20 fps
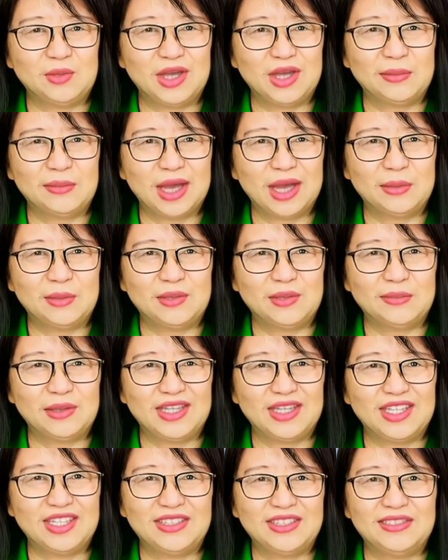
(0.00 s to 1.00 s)
Print paper
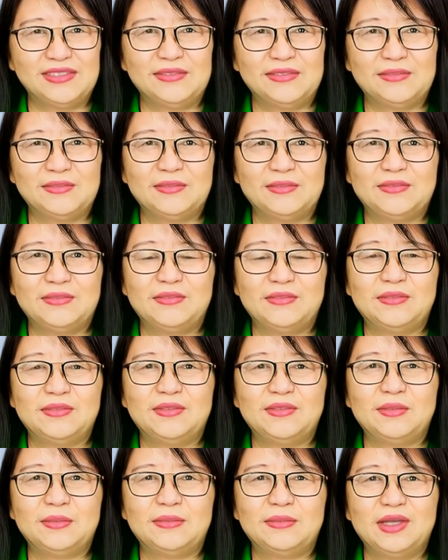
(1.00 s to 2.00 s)
money.
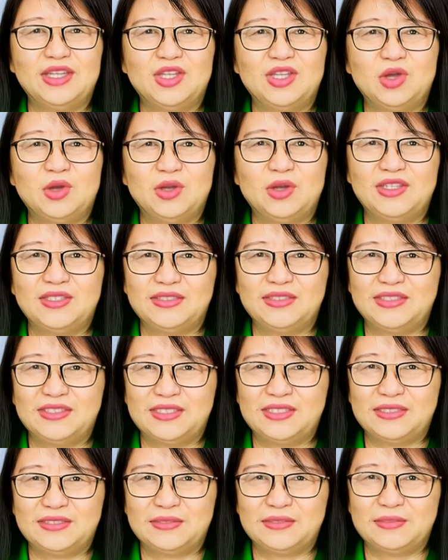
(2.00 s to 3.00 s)
Mint
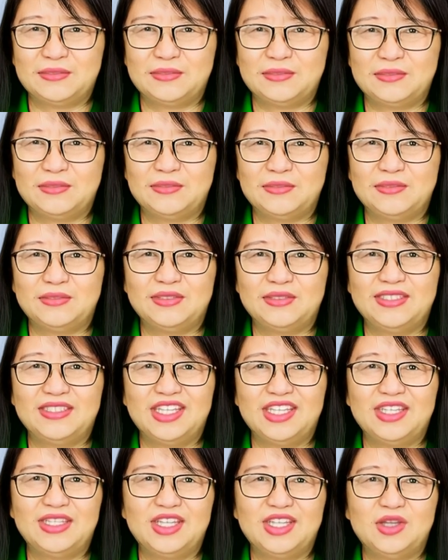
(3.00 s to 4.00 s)
coins.
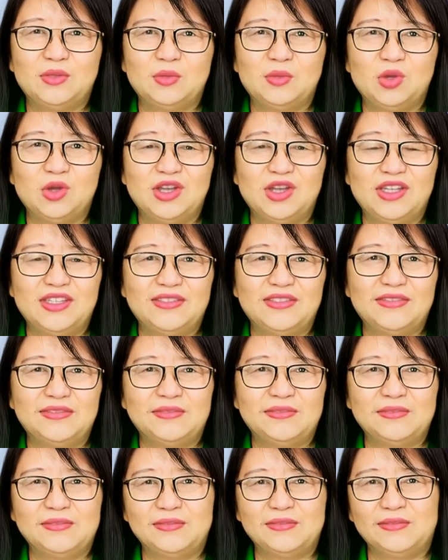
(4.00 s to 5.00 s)
Declare war.
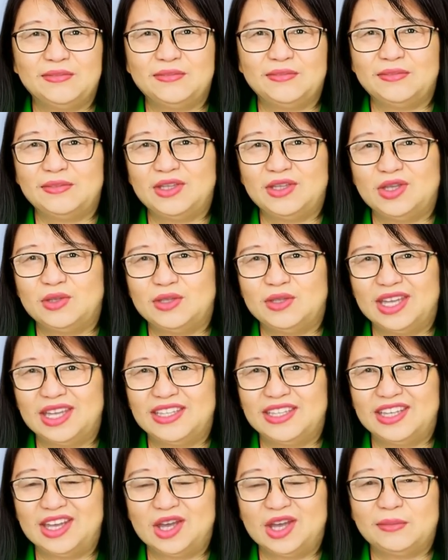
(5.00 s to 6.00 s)

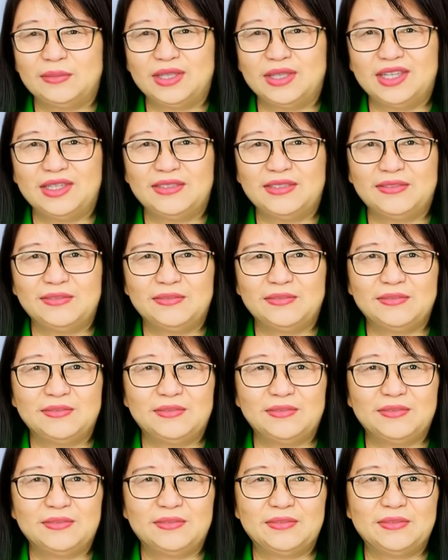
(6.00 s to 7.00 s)
Create an army.
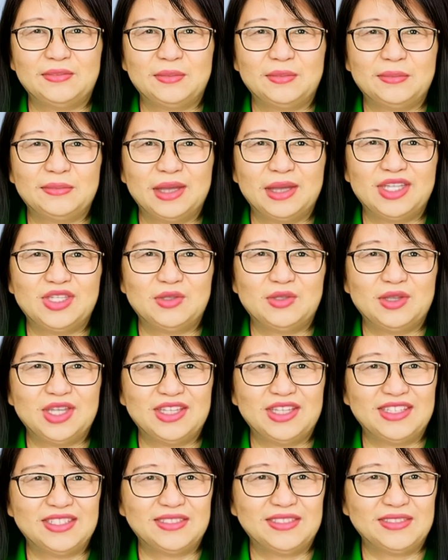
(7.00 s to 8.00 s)
Make
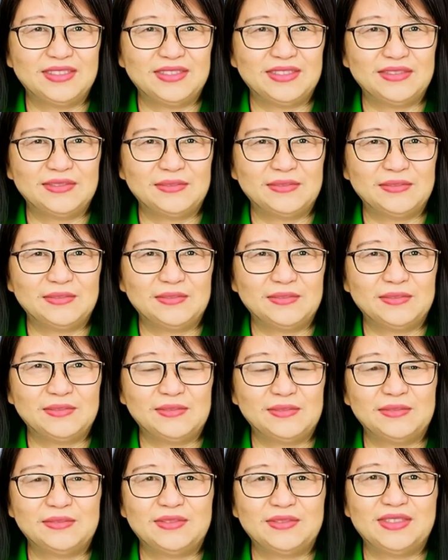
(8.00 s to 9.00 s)
treaties.
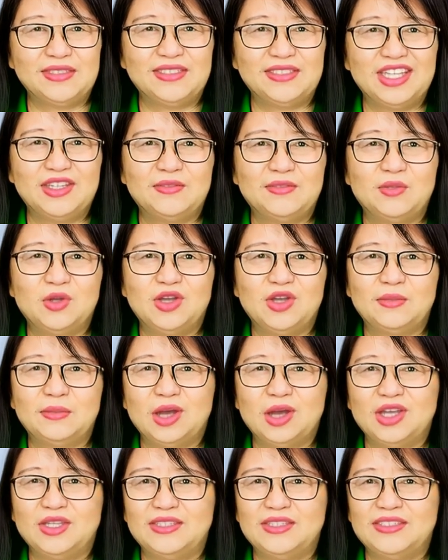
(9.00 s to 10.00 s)
Set foreign
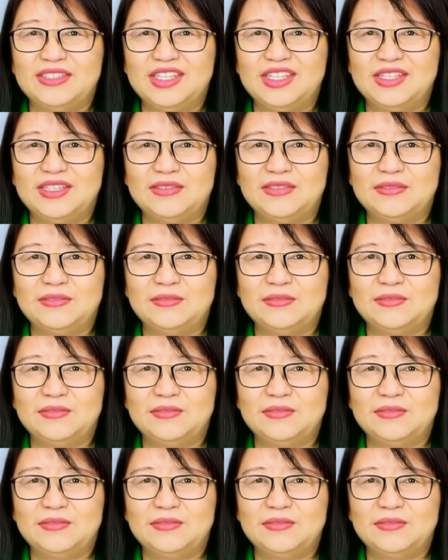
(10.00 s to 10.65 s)
policy.